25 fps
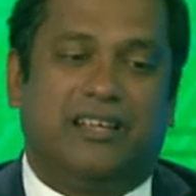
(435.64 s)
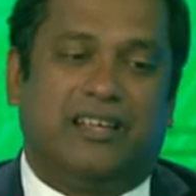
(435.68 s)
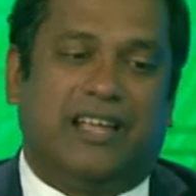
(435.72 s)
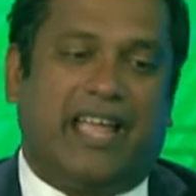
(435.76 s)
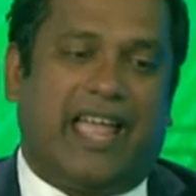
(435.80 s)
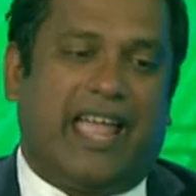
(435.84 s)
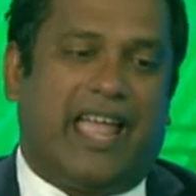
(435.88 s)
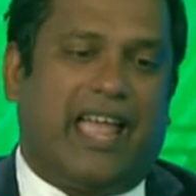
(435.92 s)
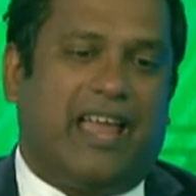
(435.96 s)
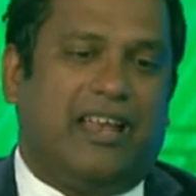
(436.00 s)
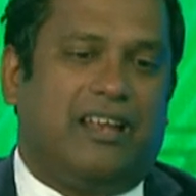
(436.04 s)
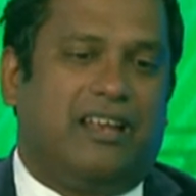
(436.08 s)

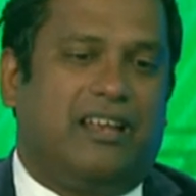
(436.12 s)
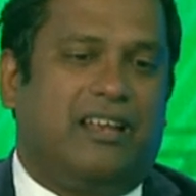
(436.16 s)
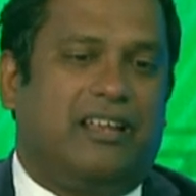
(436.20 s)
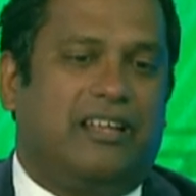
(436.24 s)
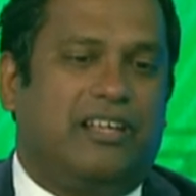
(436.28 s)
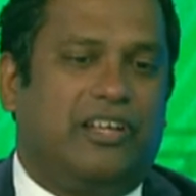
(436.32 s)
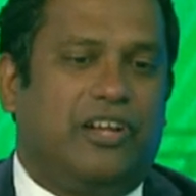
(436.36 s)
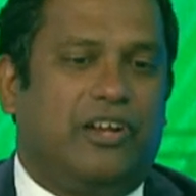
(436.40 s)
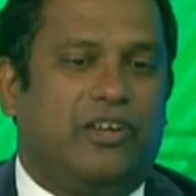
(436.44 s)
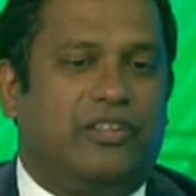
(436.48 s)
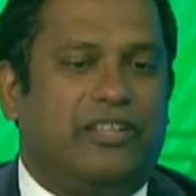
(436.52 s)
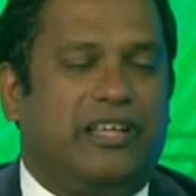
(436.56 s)
And,
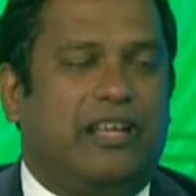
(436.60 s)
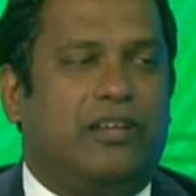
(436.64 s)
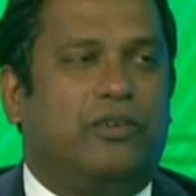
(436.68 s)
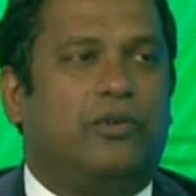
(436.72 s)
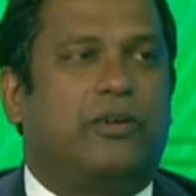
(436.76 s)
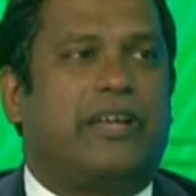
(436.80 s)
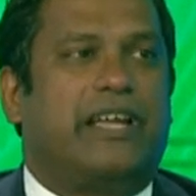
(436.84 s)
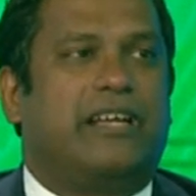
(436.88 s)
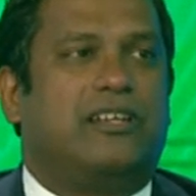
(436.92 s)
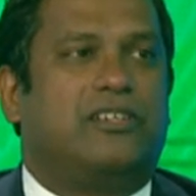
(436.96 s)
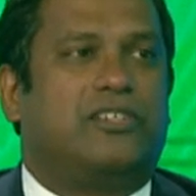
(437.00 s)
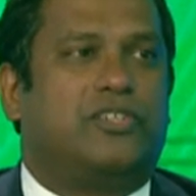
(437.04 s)
you know, they're
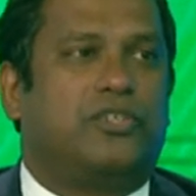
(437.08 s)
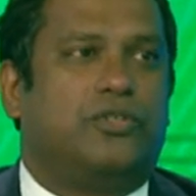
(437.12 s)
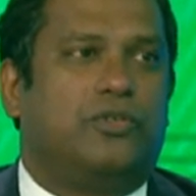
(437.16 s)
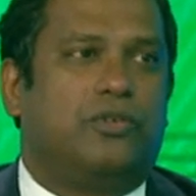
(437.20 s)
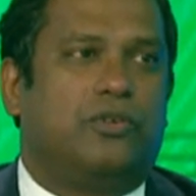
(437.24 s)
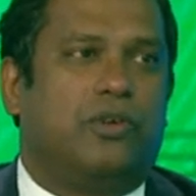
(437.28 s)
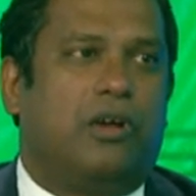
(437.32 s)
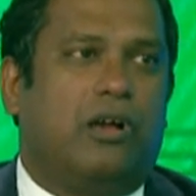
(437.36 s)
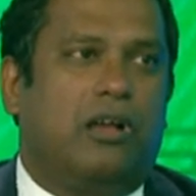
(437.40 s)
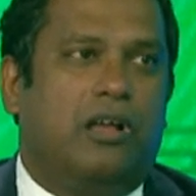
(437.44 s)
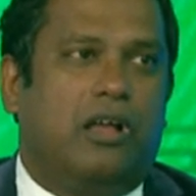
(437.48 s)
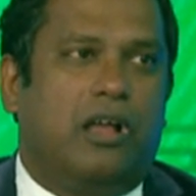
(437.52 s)
looking
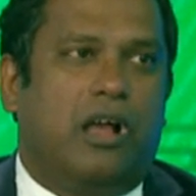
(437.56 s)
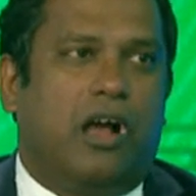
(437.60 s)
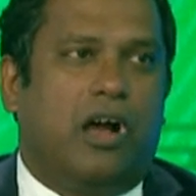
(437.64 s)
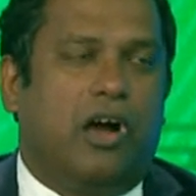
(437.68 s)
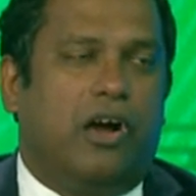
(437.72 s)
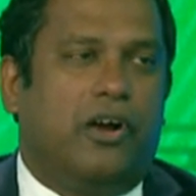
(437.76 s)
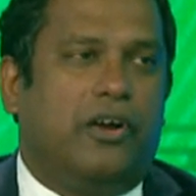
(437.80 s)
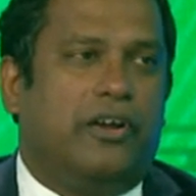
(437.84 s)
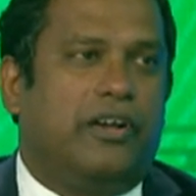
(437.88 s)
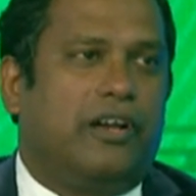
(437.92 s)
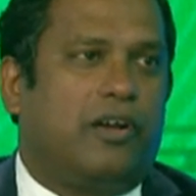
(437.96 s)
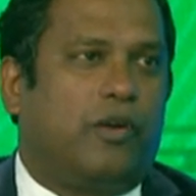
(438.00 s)
to
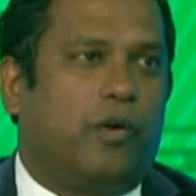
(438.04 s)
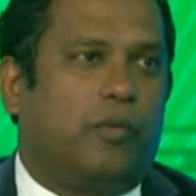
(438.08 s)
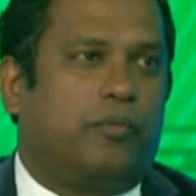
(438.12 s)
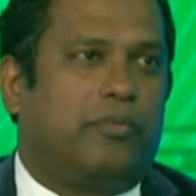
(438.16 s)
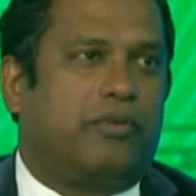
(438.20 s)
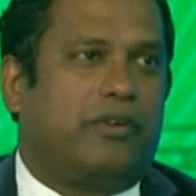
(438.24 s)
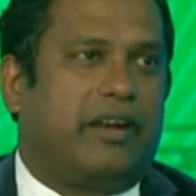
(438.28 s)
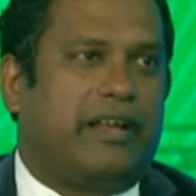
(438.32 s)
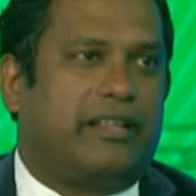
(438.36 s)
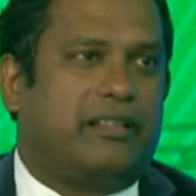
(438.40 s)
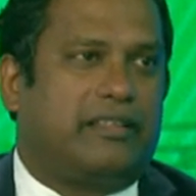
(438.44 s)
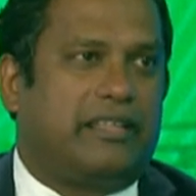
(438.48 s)
own and
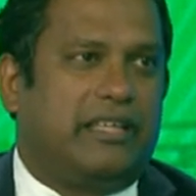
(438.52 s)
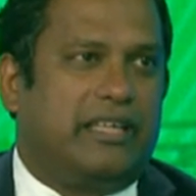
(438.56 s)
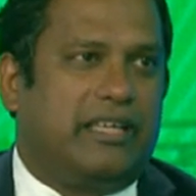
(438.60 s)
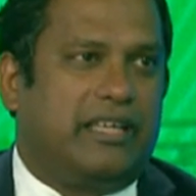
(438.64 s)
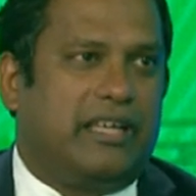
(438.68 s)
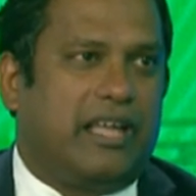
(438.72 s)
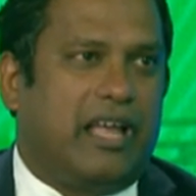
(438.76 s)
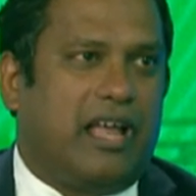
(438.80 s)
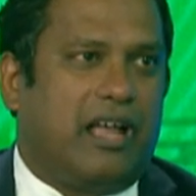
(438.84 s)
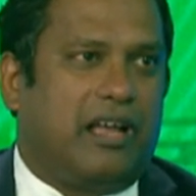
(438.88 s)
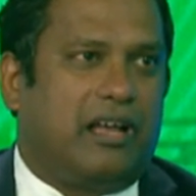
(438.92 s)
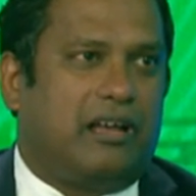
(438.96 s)
operate
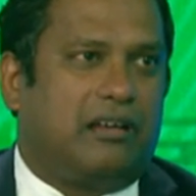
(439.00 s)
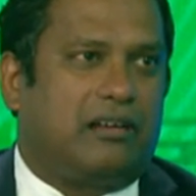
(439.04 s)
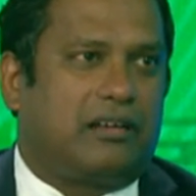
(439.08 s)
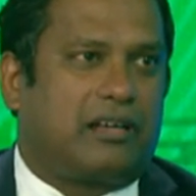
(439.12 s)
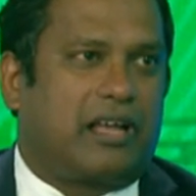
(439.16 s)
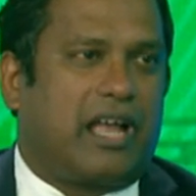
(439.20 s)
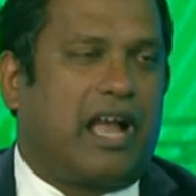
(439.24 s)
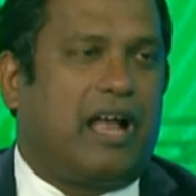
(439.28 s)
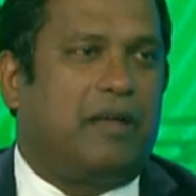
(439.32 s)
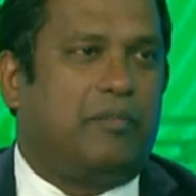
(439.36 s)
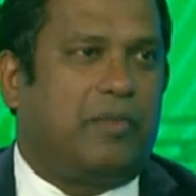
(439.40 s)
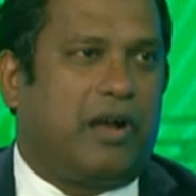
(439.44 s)
the uh,
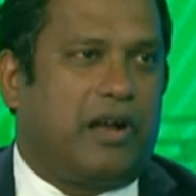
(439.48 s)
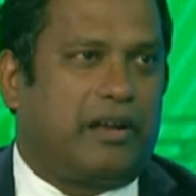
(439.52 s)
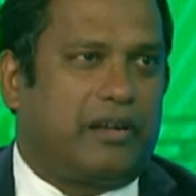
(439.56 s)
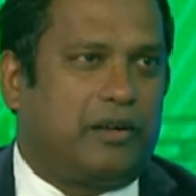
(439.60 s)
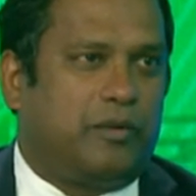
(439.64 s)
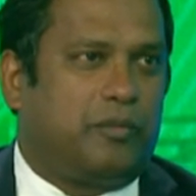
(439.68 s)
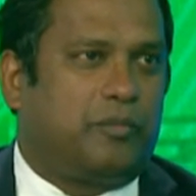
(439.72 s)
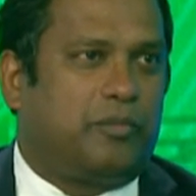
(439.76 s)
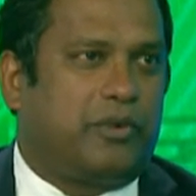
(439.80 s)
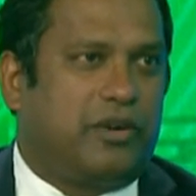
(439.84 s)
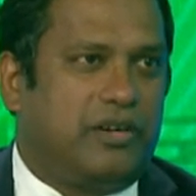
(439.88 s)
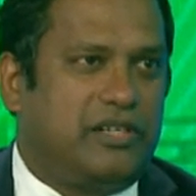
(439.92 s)

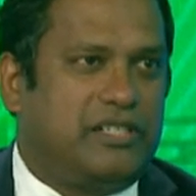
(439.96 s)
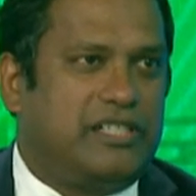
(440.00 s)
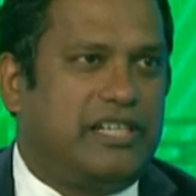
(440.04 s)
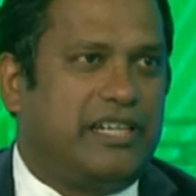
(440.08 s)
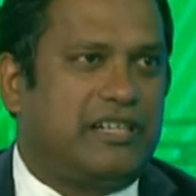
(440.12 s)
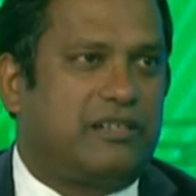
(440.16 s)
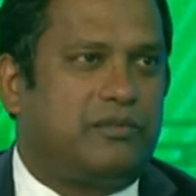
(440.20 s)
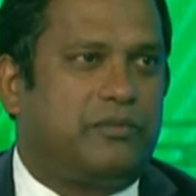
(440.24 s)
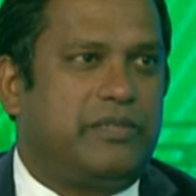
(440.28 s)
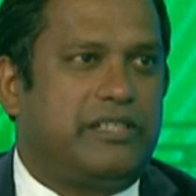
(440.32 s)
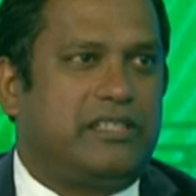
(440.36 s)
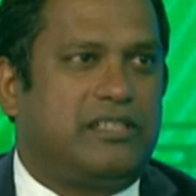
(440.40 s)
Carmichael
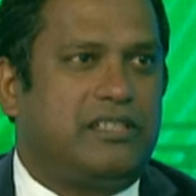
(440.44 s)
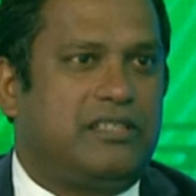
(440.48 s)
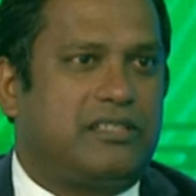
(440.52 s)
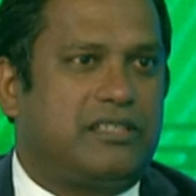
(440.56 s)
project, which mm-hmm.